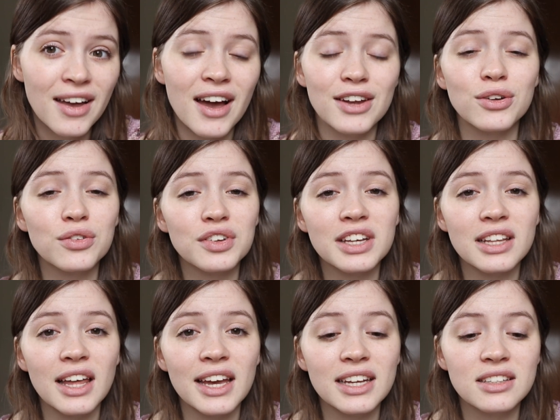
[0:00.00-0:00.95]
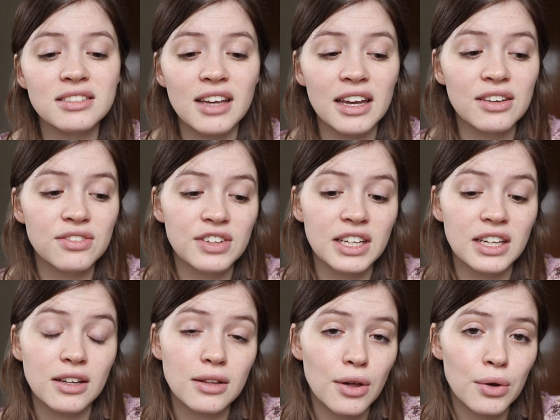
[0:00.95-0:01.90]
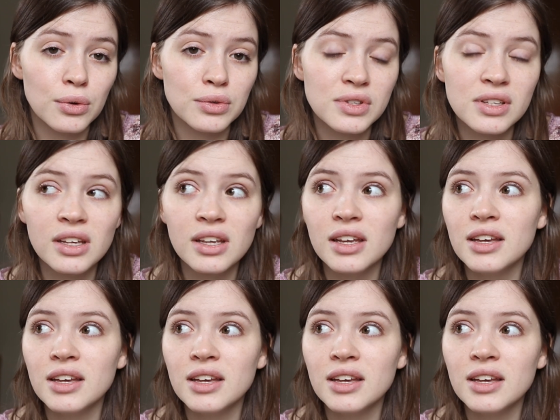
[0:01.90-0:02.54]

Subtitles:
I don't really like tight fitting clothes.